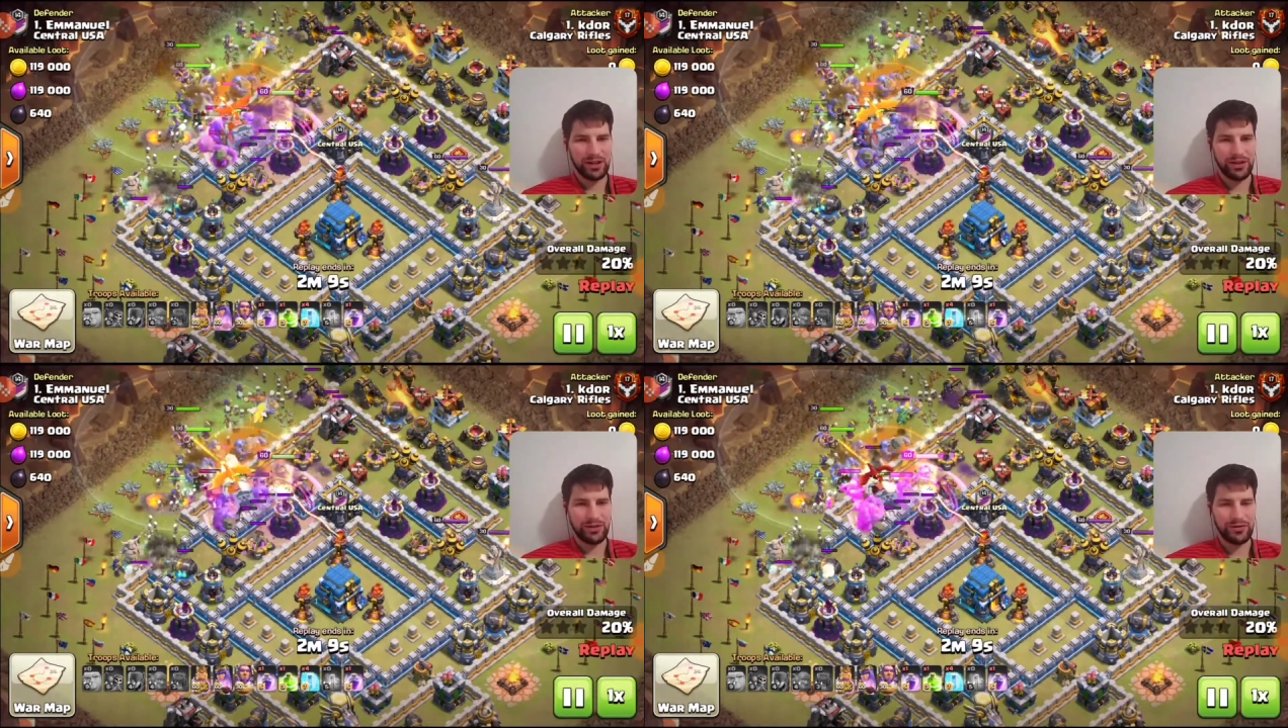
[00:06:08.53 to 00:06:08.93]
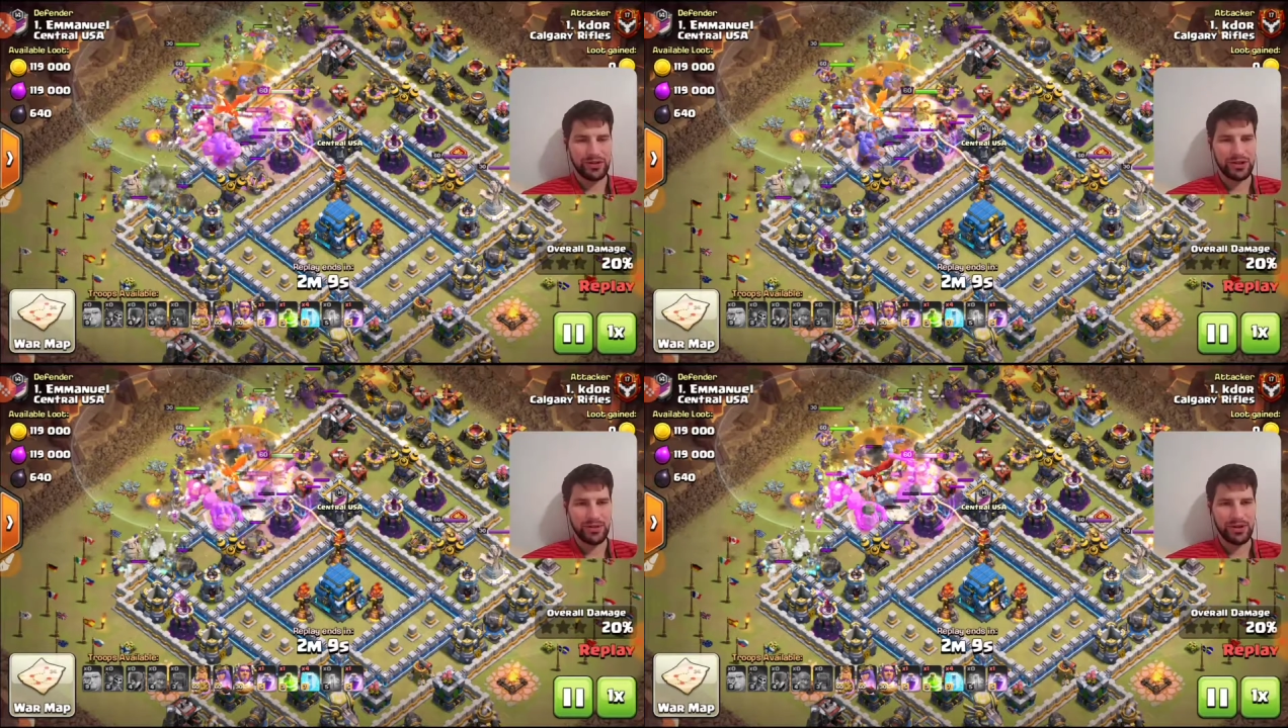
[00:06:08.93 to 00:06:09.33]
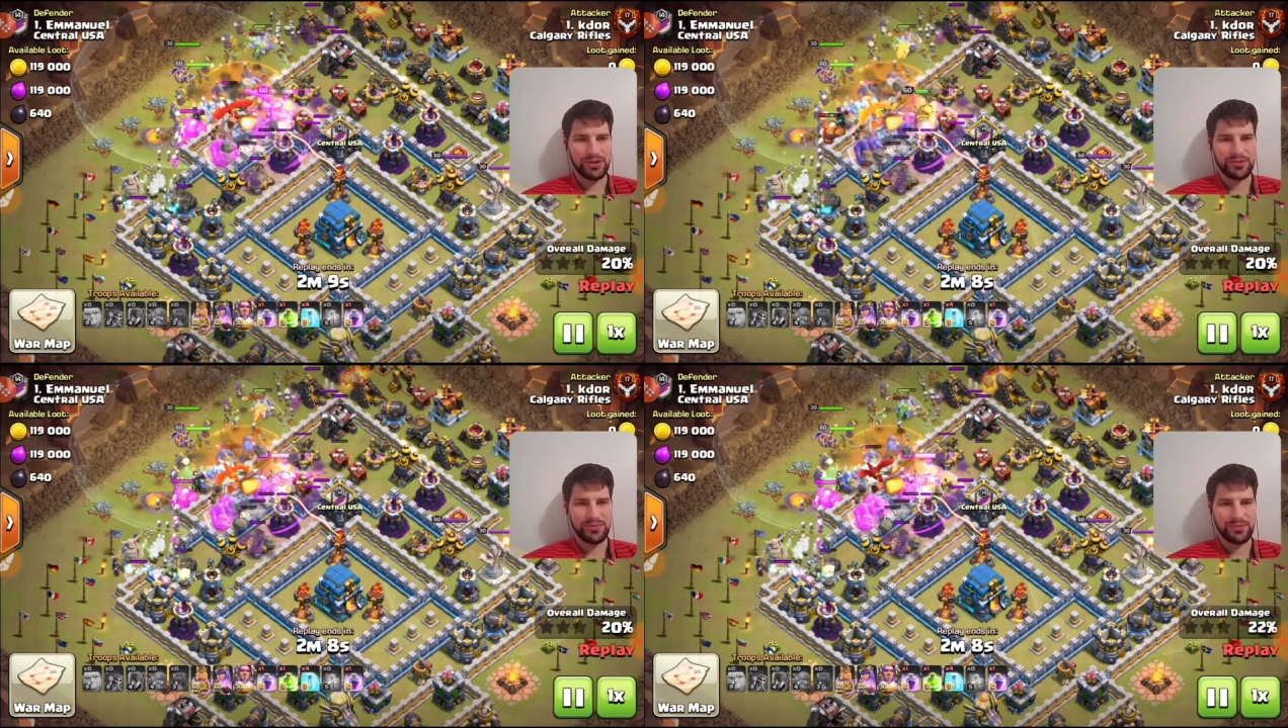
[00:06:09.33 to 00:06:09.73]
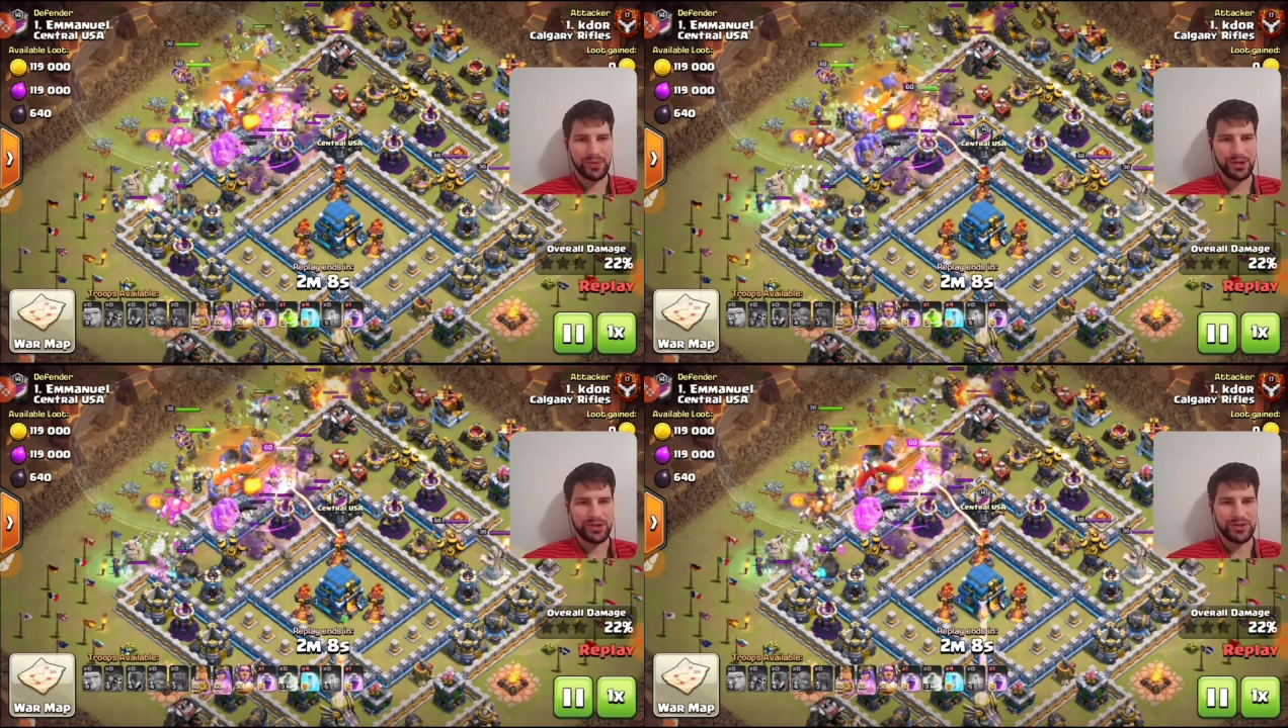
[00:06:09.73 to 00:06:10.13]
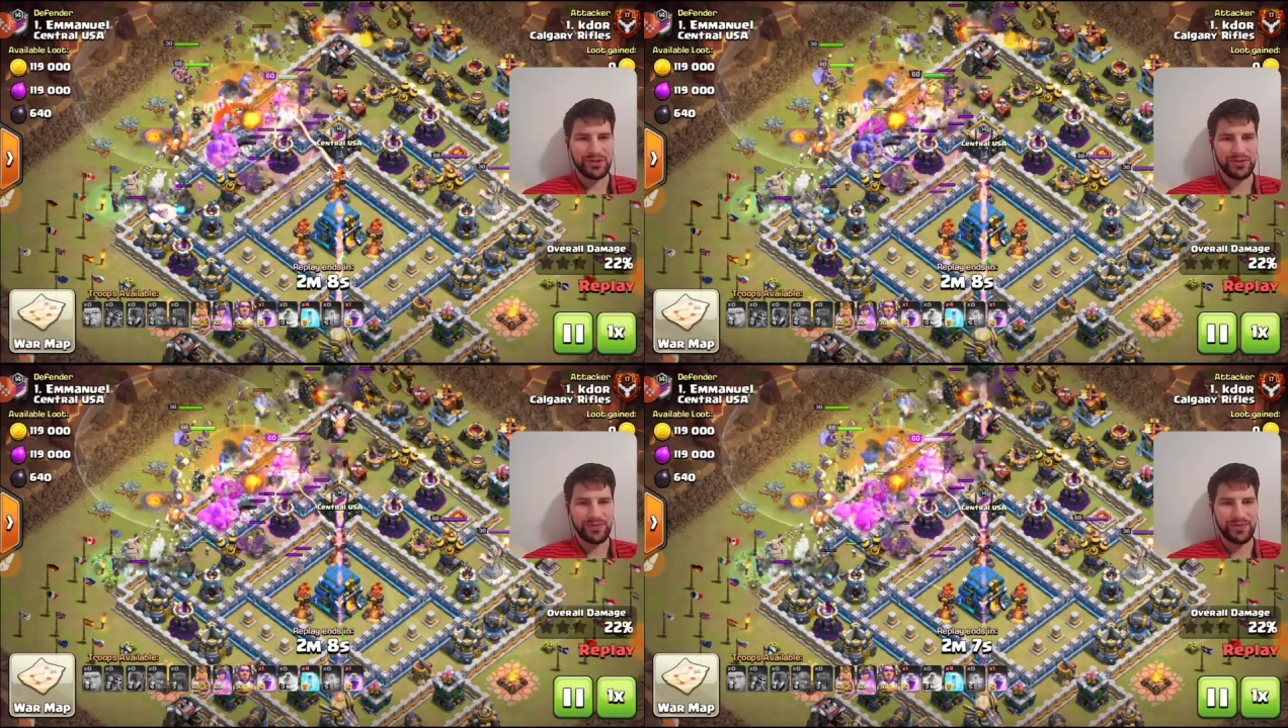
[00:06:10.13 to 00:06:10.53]
of freeze spells, which
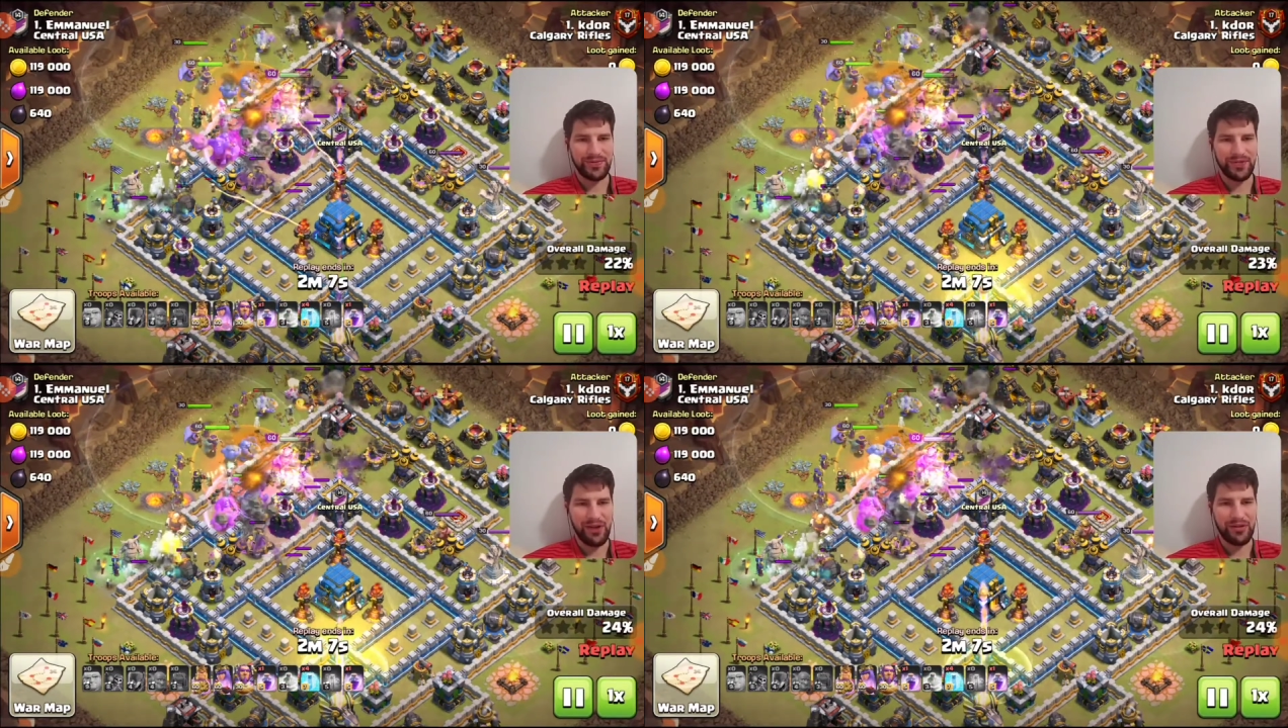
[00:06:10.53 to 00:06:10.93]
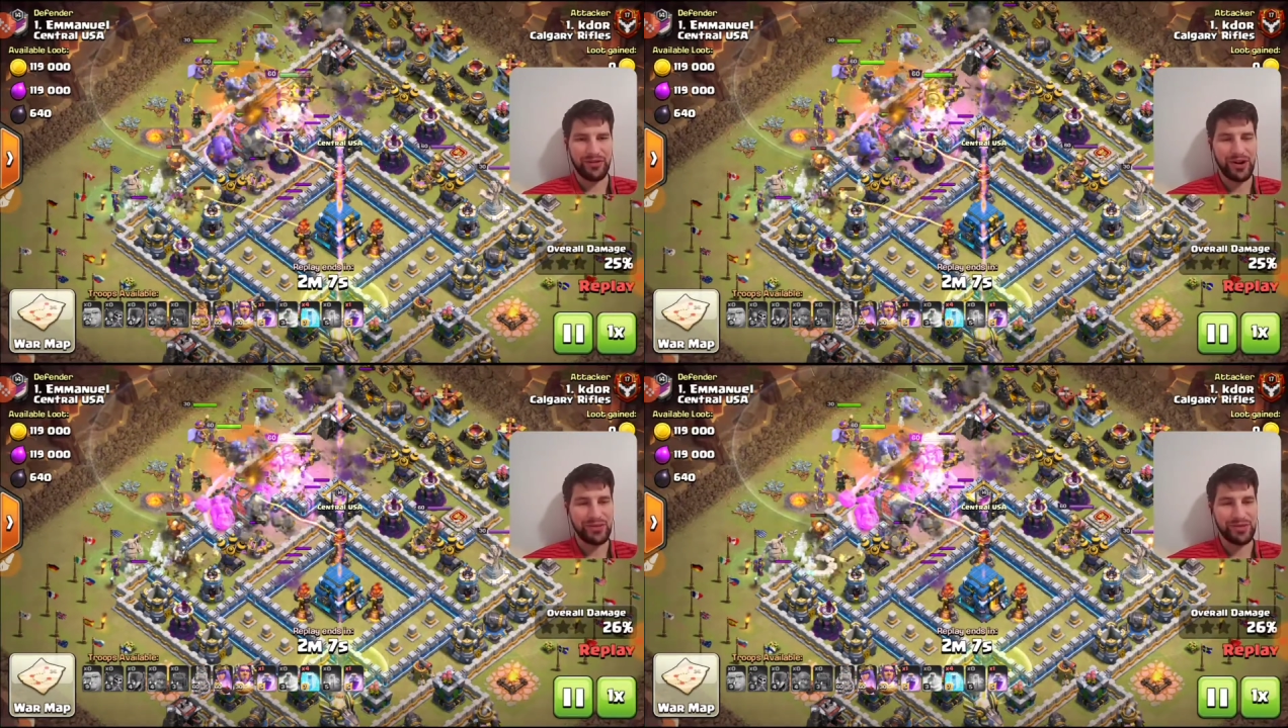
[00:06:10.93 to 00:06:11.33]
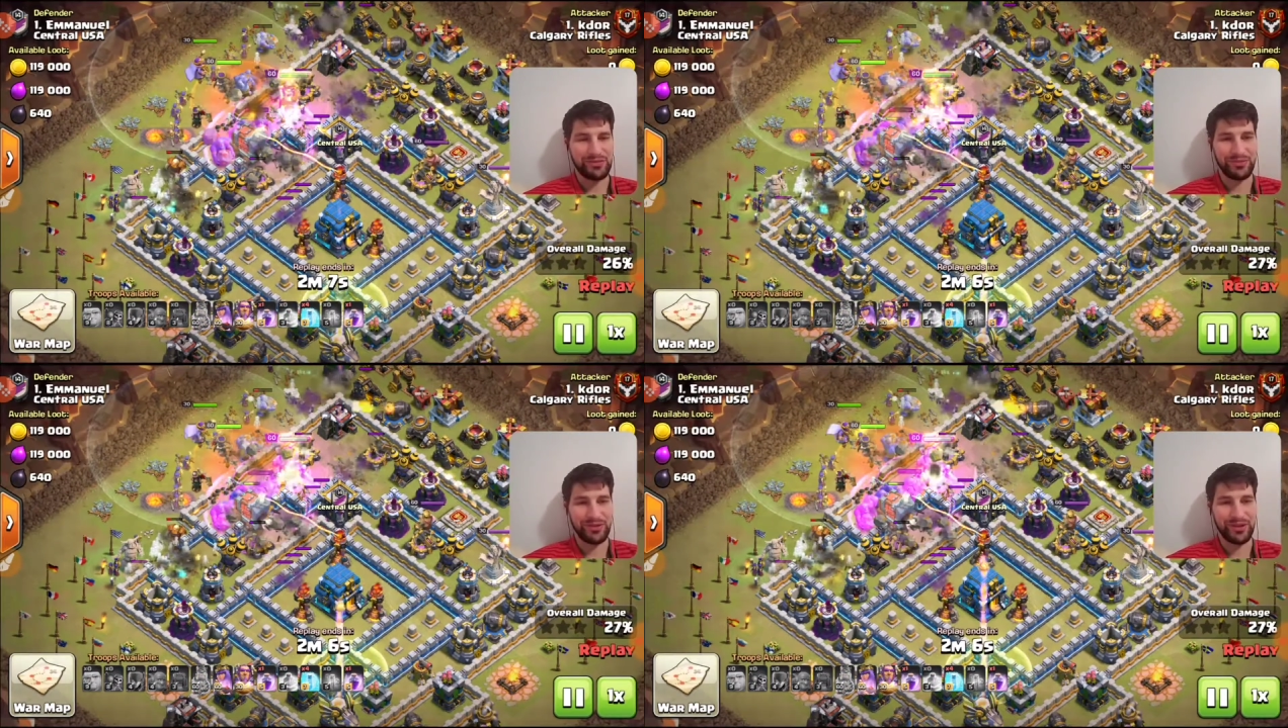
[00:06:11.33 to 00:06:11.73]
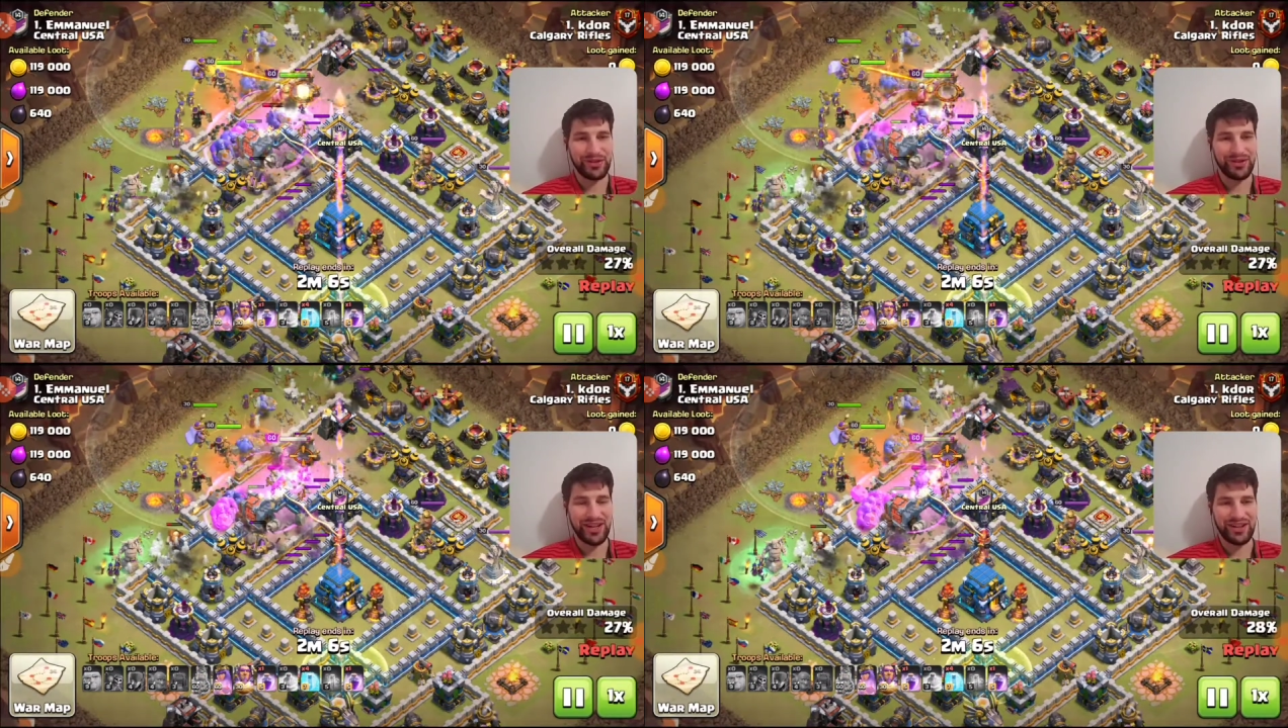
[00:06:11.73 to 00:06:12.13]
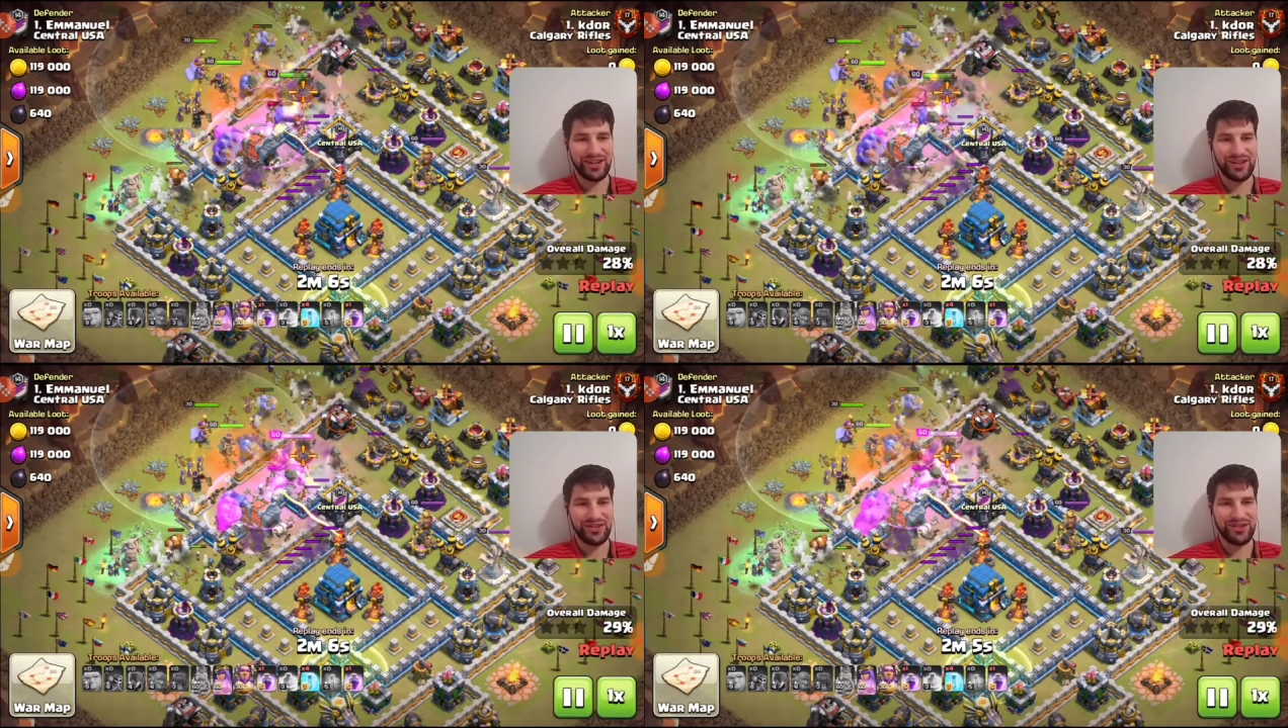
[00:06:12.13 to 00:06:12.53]
I would very much prefer attacking